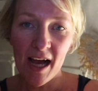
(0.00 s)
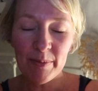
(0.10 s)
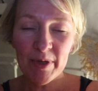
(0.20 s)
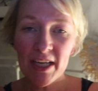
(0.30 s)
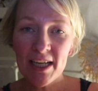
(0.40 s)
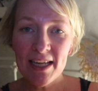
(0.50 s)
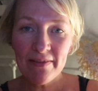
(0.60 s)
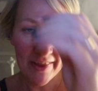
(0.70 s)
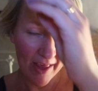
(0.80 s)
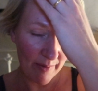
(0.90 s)
I'm going to
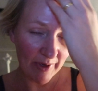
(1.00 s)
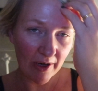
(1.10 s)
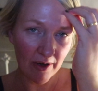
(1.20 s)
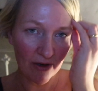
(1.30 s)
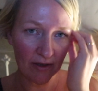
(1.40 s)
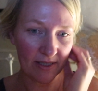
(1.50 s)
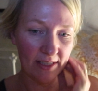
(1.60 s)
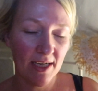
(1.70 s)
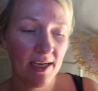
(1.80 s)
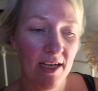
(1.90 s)
leave it there
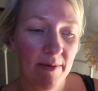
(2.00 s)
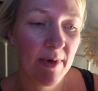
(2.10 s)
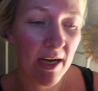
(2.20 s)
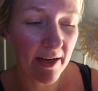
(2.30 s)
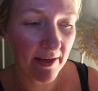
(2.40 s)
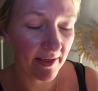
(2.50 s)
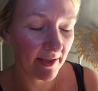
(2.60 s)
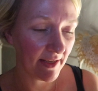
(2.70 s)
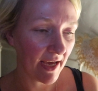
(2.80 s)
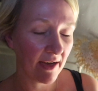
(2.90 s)
because
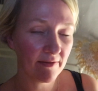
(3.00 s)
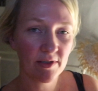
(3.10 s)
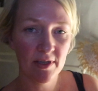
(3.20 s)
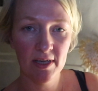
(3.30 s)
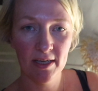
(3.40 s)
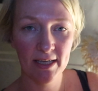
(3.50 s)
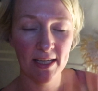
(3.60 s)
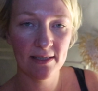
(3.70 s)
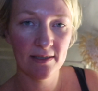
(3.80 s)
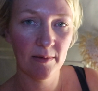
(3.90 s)
did the
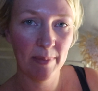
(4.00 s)
kids